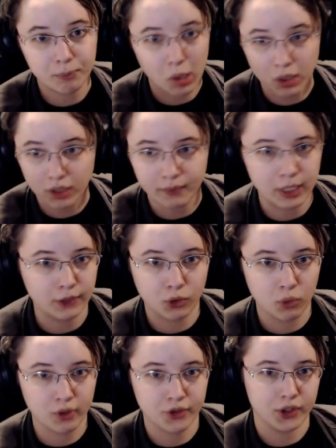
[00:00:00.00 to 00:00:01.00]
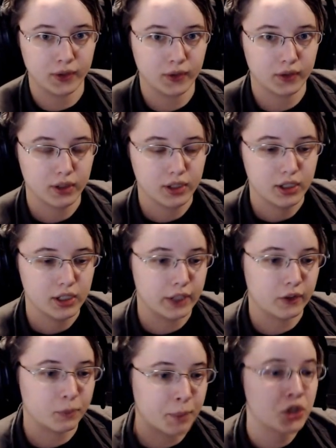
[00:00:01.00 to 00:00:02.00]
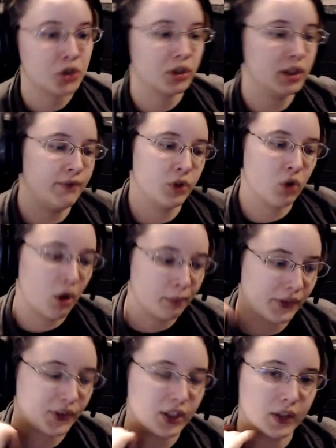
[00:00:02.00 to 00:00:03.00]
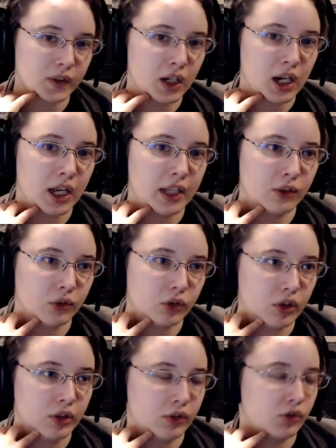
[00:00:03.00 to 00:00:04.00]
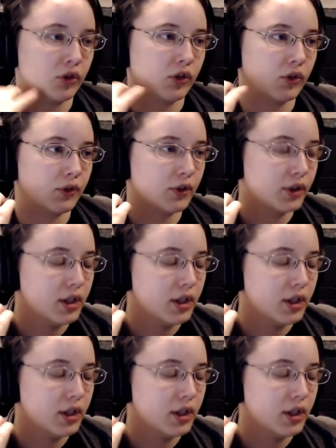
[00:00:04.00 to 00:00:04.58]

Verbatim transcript: part of it is gorgeous, especially if you go up to see the sky. It's just,